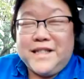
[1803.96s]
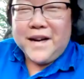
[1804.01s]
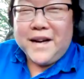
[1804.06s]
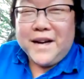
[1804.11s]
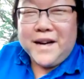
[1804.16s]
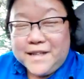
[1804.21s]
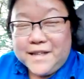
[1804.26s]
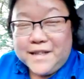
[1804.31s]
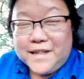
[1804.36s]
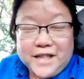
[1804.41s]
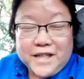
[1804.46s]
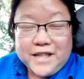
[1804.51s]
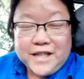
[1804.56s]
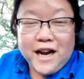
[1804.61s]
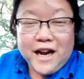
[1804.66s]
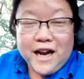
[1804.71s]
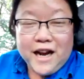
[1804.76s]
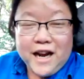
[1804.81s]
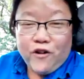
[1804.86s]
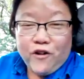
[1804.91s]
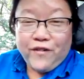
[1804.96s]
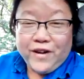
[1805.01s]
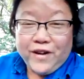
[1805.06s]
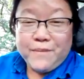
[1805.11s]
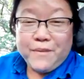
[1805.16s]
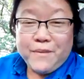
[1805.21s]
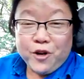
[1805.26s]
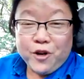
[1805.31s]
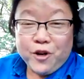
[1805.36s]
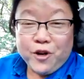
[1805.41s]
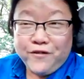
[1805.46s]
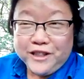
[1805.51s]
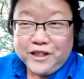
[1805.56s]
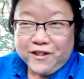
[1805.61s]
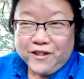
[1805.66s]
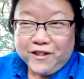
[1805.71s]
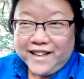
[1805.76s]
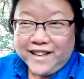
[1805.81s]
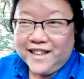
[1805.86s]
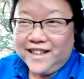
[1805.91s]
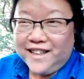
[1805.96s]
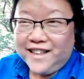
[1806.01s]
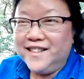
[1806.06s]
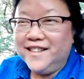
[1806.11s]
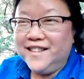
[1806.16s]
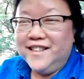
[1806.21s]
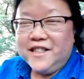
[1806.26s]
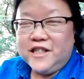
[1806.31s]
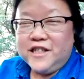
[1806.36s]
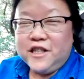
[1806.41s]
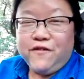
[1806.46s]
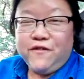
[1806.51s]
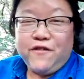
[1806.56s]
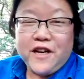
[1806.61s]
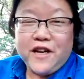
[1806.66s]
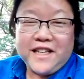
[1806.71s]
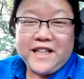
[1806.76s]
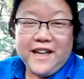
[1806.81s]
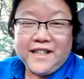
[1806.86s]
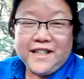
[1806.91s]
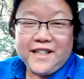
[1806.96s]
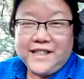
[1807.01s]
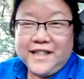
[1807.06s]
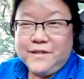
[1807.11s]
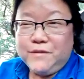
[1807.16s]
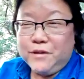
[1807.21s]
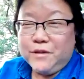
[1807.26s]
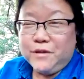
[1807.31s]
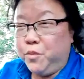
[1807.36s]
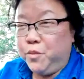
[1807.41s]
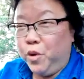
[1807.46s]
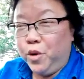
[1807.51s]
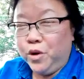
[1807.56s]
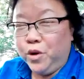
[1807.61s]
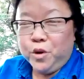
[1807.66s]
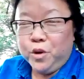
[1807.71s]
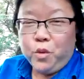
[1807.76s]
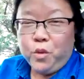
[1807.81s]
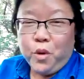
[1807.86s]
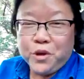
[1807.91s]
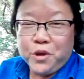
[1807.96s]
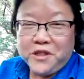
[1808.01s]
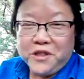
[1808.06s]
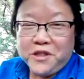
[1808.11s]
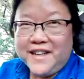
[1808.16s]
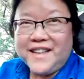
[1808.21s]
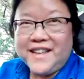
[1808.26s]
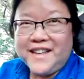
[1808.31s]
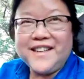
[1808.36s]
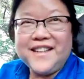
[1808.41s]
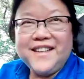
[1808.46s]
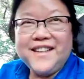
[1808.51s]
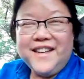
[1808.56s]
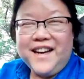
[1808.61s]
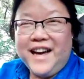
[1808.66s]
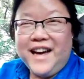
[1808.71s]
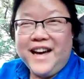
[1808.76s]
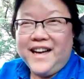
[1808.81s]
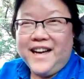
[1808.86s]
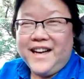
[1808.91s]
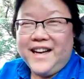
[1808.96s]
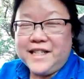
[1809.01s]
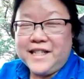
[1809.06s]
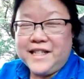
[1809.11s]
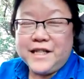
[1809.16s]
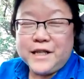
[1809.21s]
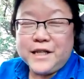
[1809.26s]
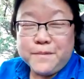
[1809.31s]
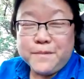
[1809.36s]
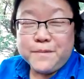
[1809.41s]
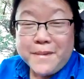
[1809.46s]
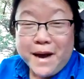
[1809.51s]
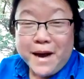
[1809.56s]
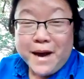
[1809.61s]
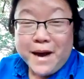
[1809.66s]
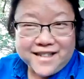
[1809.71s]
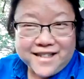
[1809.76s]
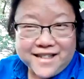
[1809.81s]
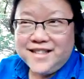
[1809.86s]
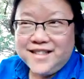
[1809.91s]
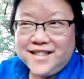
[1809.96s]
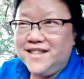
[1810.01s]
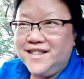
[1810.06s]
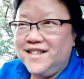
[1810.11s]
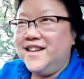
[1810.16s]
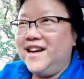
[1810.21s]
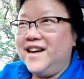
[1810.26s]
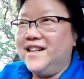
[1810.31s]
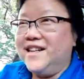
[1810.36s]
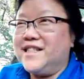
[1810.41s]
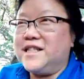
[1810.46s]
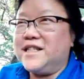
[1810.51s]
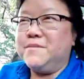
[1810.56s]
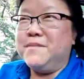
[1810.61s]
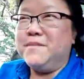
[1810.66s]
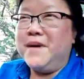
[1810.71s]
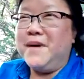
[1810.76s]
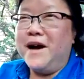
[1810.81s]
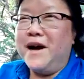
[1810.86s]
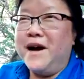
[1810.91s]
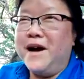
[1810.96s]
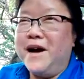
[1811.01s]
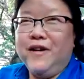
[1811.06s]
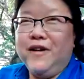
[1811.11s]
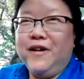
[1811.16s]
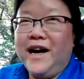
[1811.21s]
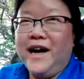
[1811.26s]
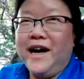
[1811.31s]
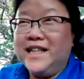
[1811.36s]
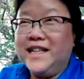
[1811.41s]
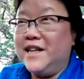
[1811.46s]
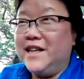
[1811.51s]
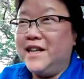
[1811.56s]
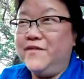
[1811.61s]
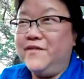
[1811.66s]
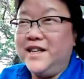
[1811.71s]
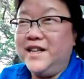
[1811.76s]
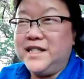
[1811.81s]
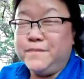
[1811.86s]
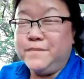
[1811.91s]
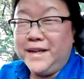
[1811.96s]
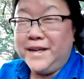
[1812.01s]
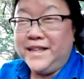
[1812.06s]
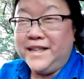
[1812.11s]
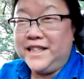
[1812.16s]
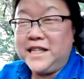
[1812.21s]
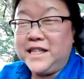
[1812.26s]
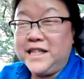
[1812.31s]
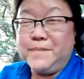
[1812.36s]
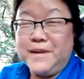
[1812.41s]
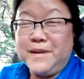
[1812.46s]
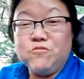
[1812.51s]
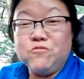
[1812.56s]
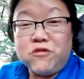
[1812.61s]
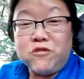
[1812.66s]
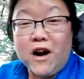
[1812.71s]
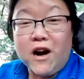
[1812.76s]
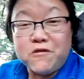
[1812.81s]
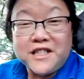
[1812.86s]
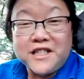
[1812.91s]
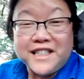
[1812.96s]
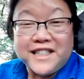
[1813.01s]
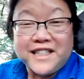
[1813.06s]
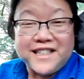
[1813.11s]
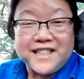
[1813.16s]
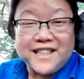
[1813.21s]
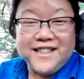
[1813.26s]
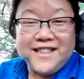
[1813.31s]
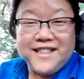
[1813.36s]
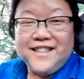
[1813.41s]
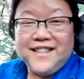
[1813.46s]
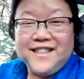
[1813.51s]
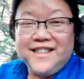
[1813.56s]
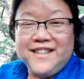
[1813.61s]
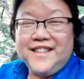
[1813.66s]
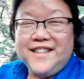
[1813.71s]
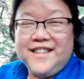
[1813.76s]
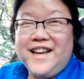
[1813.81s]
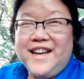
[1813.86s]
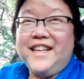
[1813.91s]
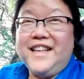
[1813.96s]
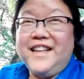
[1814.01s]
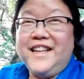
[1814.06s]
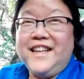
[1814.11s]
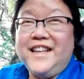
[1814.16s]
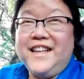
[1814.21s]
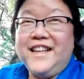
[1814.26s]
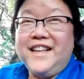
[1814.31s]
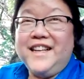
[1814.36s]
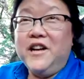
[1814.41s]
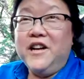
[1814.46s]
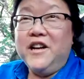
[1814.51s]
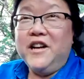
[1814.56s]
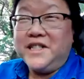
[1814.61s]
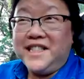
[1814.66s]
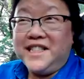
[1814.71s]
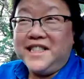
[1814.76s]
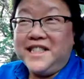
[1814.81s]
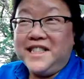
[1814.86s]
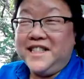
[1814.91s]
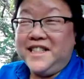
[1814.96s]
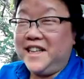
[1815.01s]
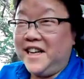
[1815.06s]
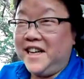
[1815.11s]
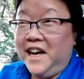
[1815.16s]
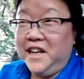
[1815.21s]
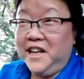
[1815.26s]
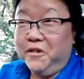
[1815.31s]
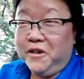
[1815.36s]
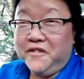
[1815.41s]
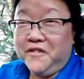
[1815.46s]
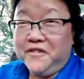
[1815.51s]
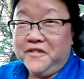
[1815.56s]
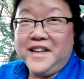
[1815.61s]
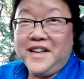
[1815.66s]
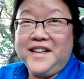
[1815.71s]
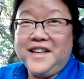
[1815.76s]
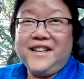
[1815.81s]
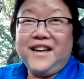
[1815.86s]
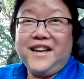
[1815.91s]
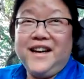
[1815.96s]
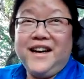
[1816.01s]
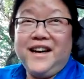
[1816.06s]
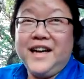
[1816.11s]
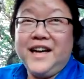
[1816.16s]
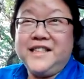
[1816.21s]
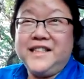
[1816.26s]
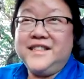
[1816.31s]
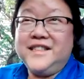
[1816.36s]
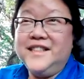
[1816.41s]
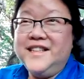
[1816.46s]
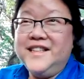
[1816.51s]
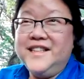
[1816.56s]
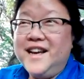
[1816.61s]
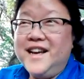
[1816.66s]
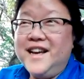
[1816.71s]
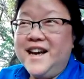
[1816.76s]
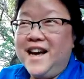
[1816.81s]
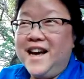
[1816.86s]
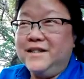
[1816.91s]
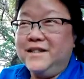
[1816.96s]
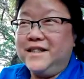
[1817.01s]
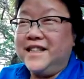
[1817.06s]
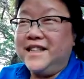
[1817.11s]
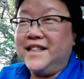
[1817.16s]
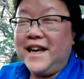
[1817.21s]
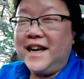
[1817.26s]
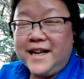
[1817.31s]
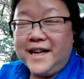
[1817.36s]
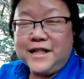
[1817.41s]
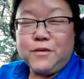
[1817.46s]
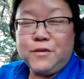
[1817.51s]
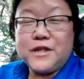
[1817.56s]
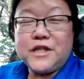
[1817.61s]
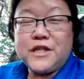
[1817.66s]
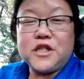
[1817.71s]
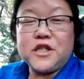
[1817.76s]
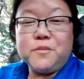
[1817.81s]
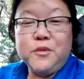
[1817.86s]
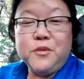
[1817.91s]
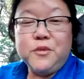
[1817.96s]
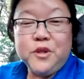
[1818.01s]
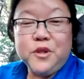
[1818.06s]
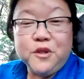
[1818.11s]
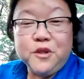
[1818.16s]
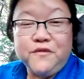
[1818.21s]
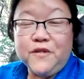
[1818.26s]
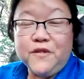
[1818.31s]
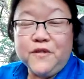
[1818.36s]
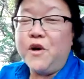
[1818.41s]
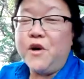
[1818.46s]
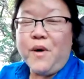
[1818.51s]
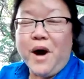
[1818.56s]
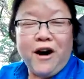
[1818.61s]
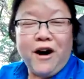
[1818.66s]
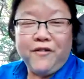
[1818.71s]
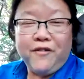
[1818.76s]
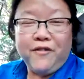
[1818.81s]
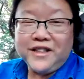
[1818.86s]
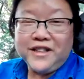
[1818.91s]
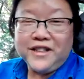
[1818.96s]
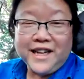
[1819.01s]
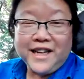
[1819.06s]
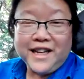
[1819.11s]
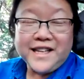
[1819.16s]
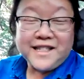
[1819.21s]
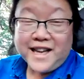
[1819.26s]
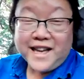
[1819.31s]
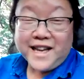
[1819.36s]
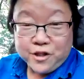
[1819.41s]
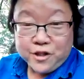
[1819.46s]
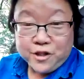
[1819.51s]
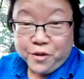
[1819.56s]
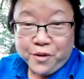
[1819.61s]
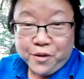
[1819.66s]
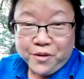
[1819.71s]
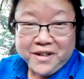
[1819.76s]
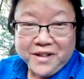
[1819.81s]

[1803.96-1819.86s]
because I love coffee. I'm a coffee drinker. So first thing I did was pour the water in. I smelt it, and it smelled like as if it's just been roasted. And then I looked at it, the color of it, and the taste was smooth with no aftertaste at all.